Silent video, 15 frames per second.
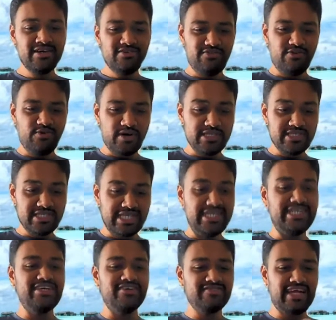focused
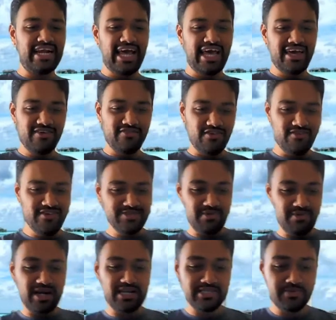CTFs that I have always
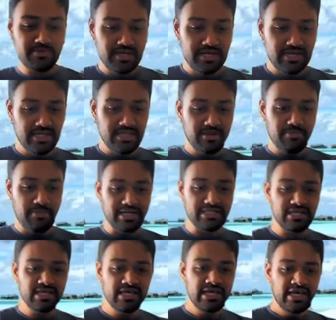participated in the past,
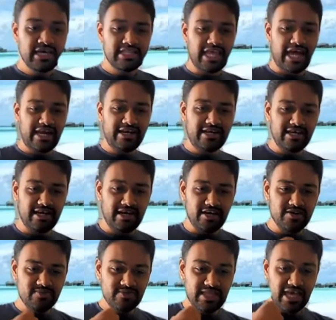that
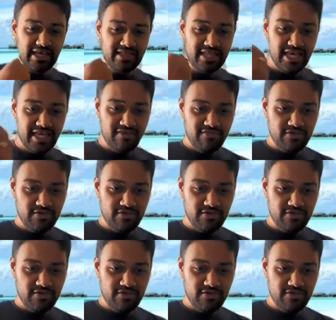they get